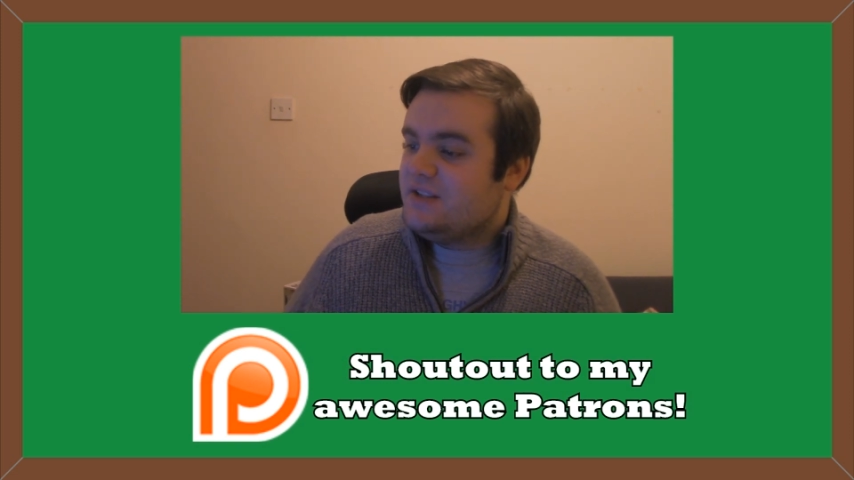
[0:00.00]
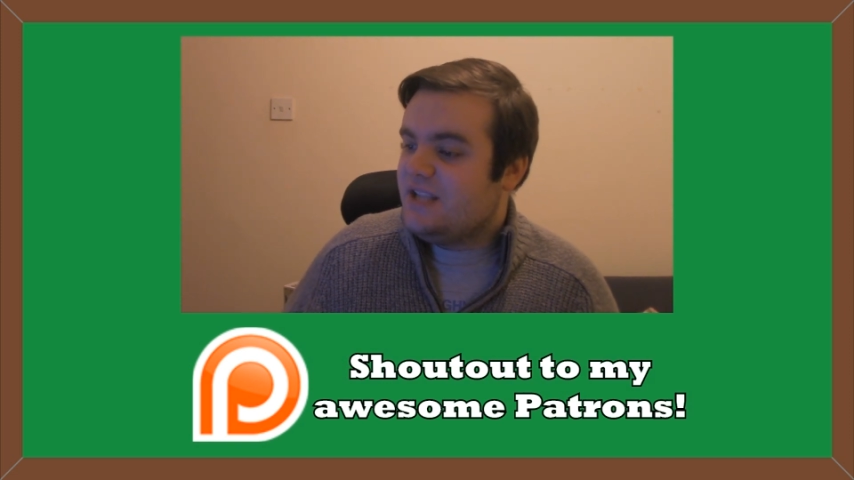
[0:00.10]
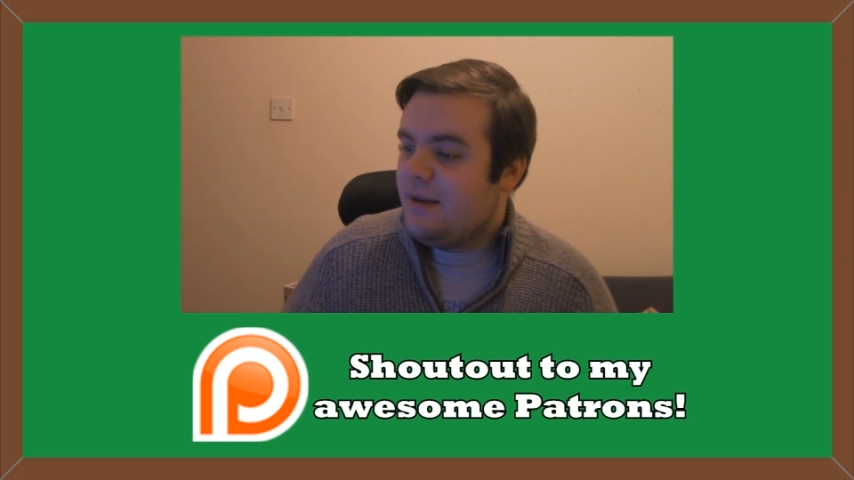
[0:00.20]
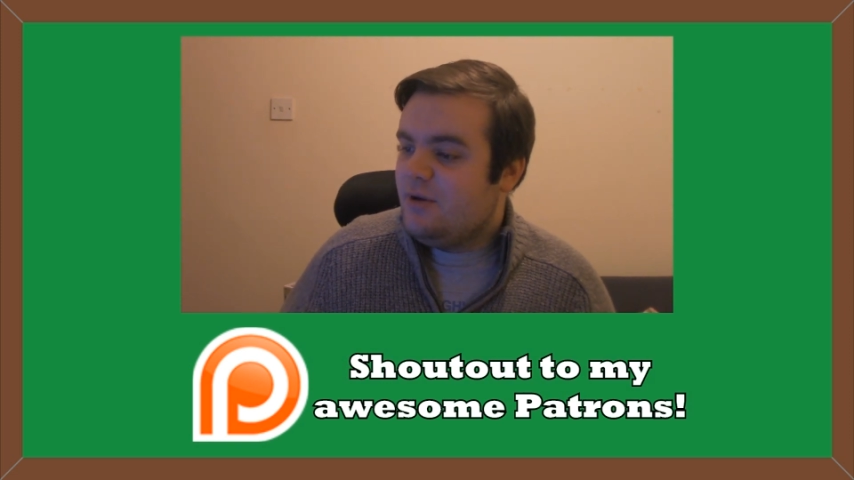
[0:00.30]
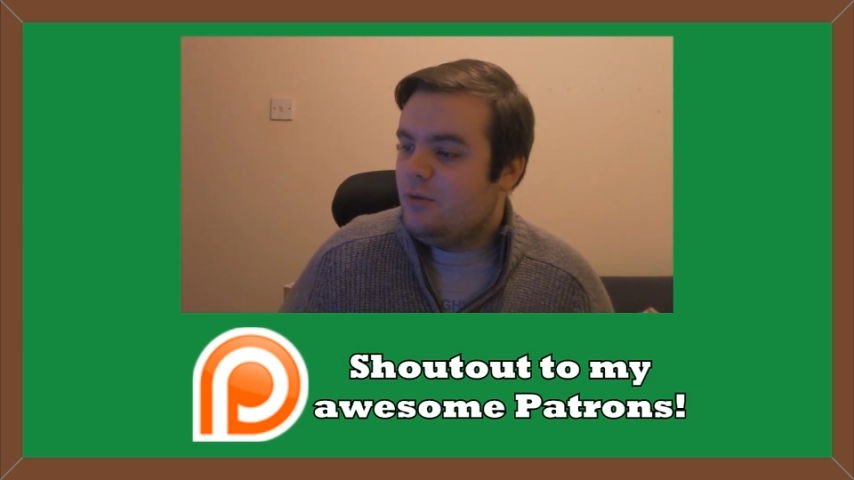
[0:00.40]

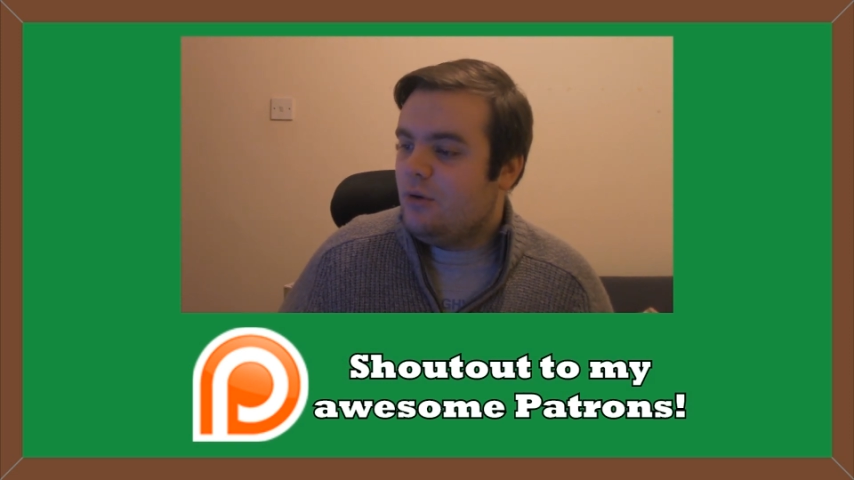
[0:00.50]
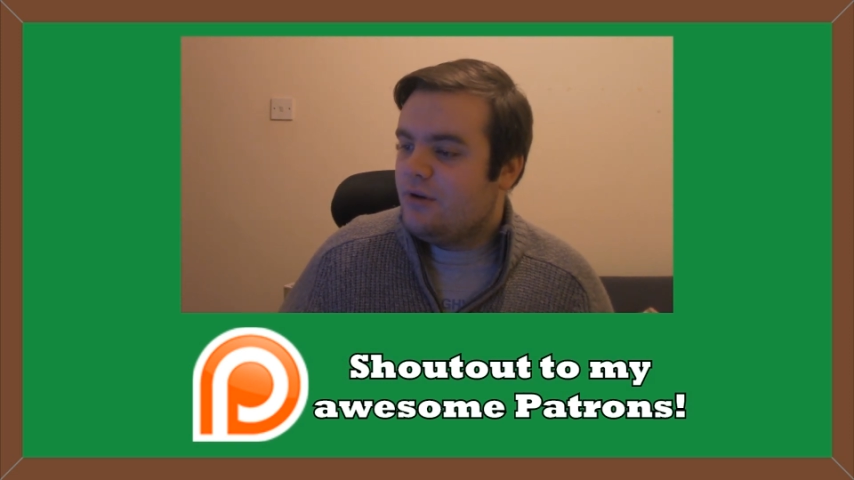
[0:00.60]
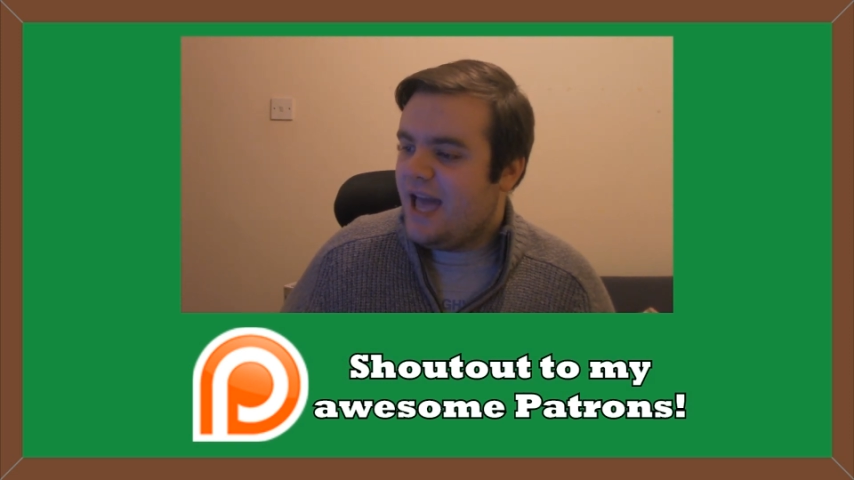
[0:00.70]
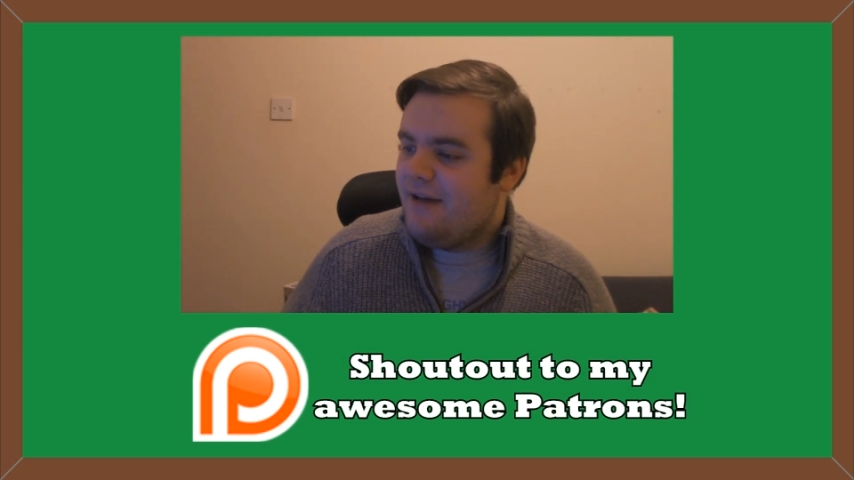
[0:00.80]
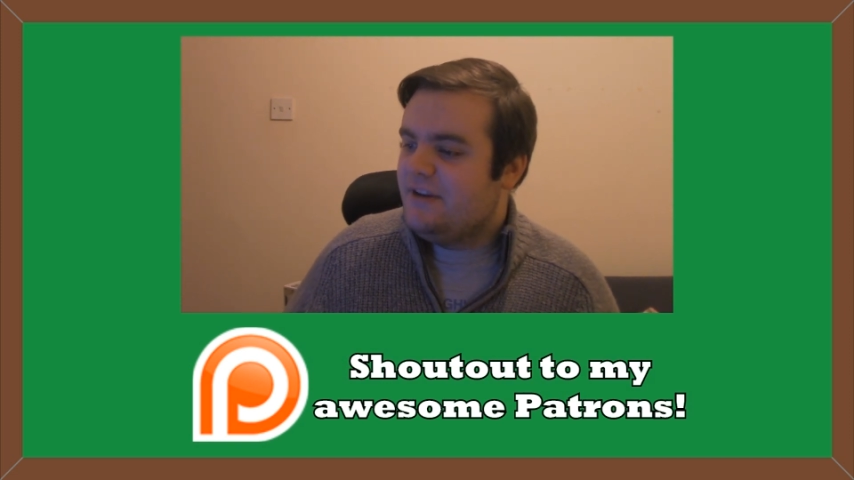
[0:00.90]
Samuel,
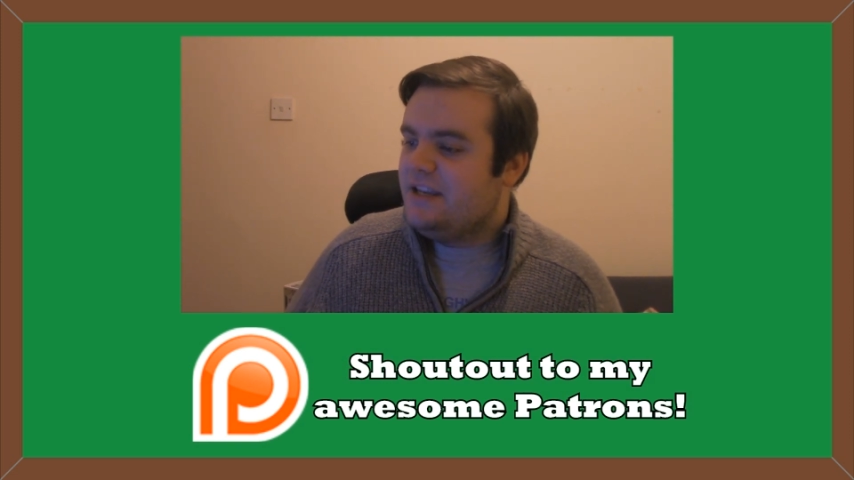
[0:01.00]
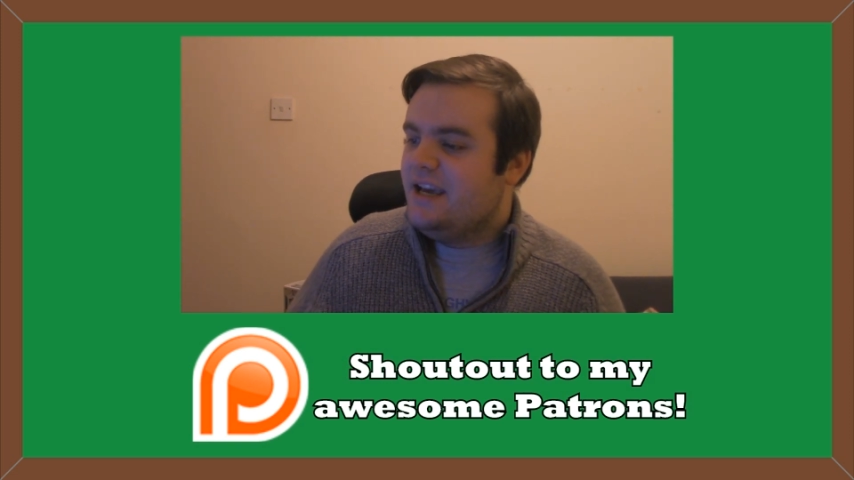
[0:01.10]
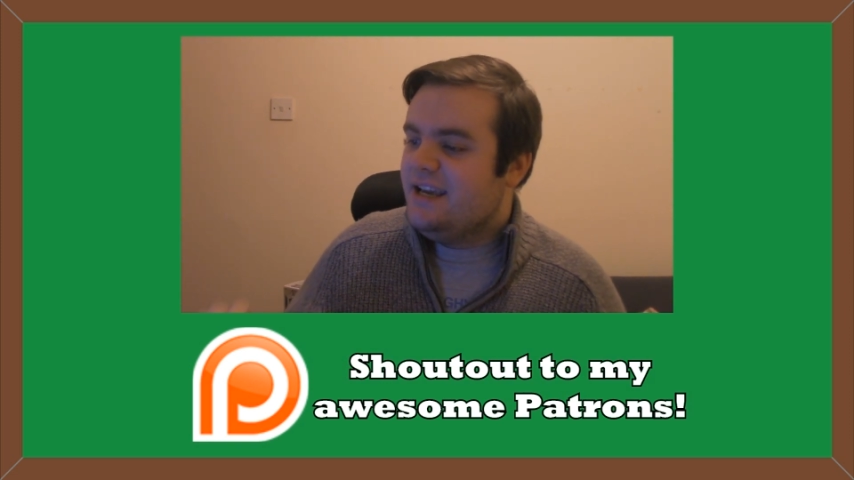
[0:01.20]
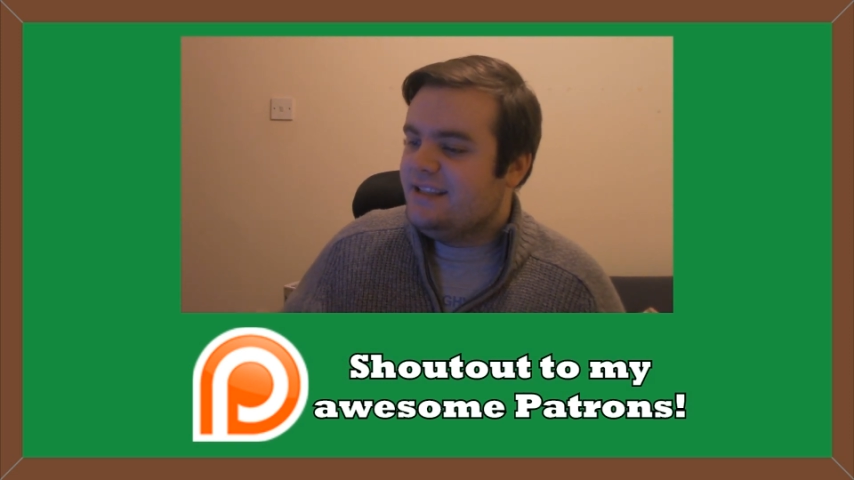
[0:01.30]
Kevin,